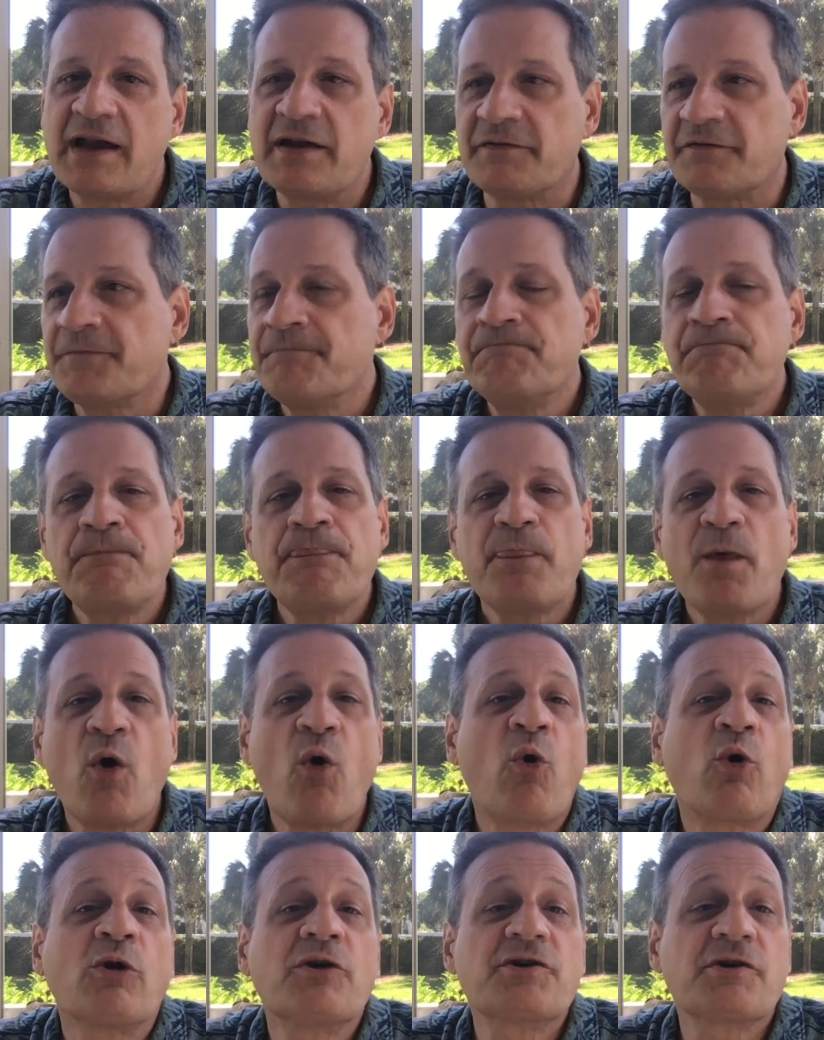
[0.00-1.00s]
of
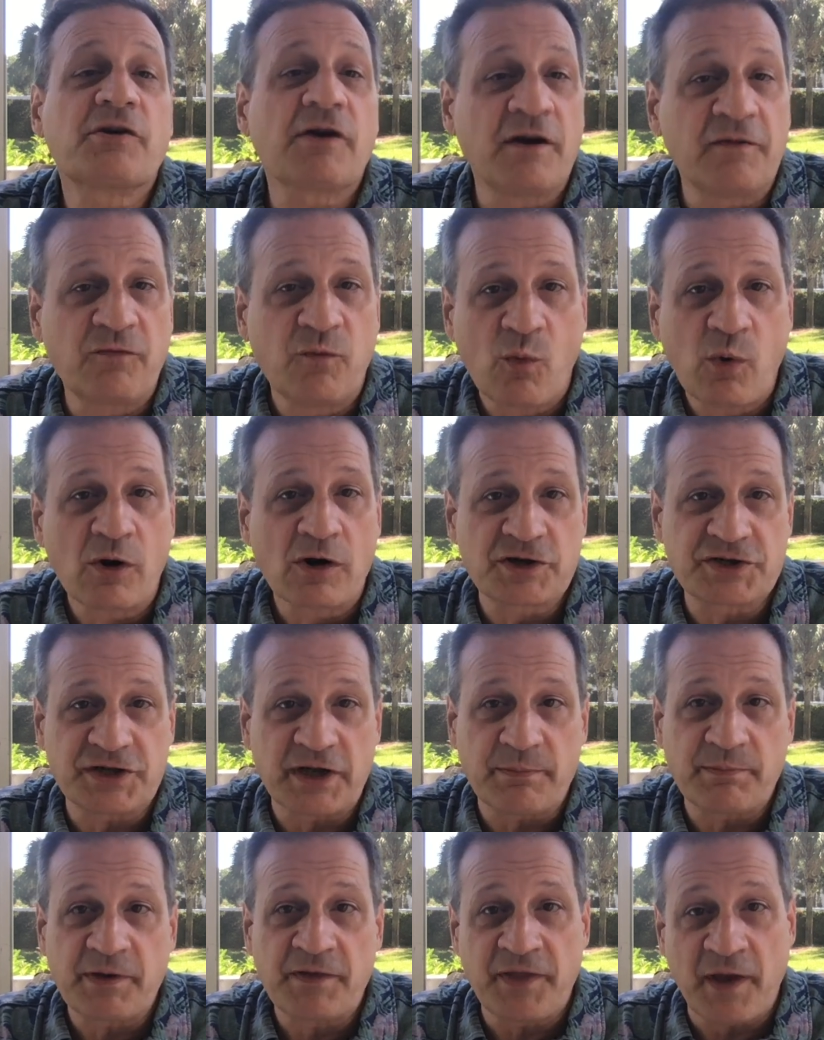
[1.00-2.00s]
order of
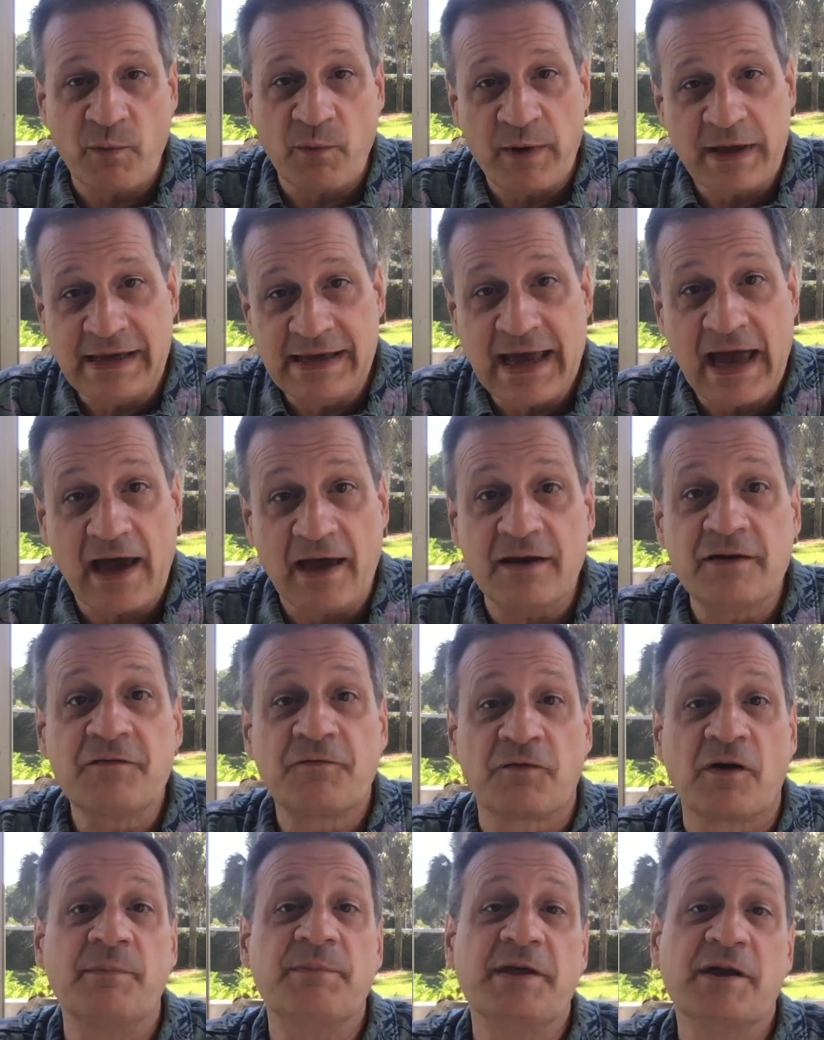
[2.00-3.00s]
worship that we get
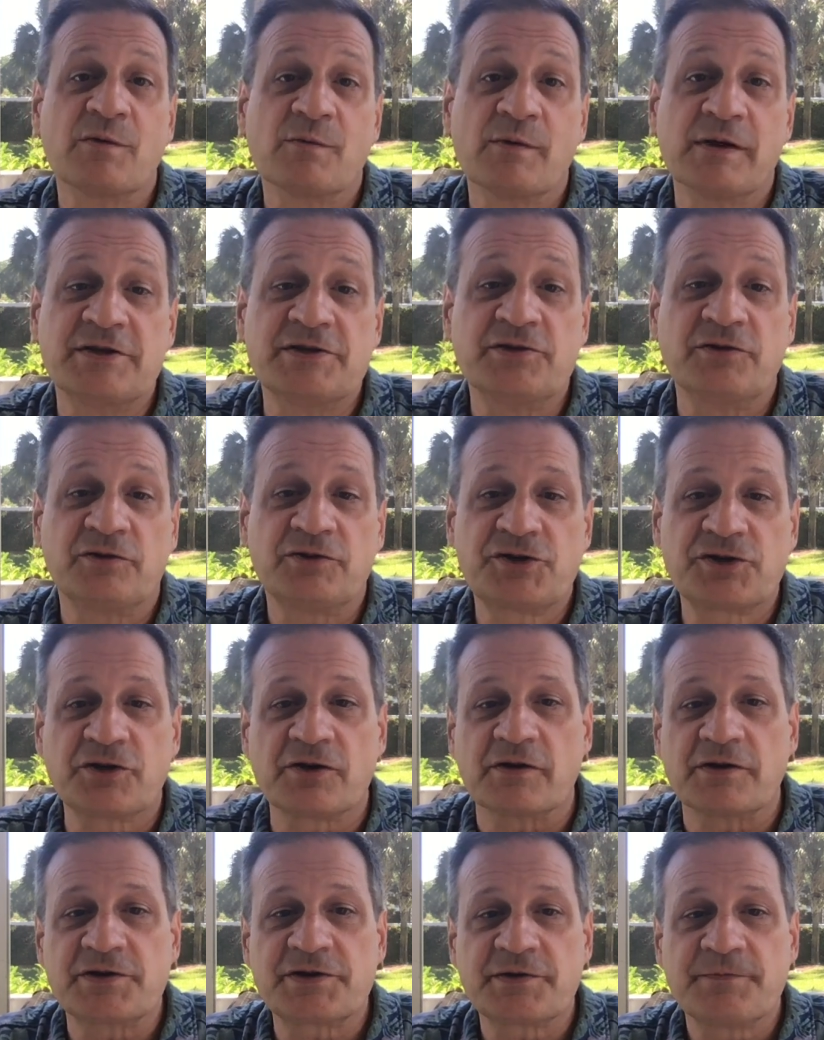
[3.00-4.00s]
from the original
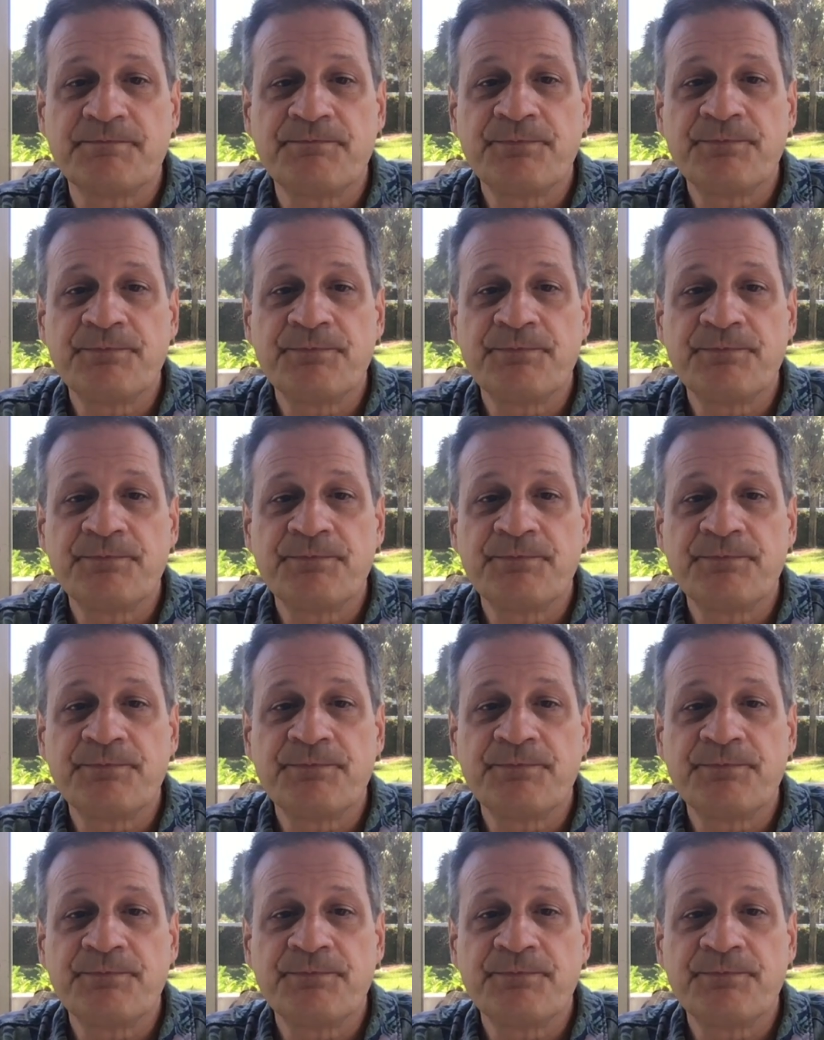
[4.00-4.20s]
church.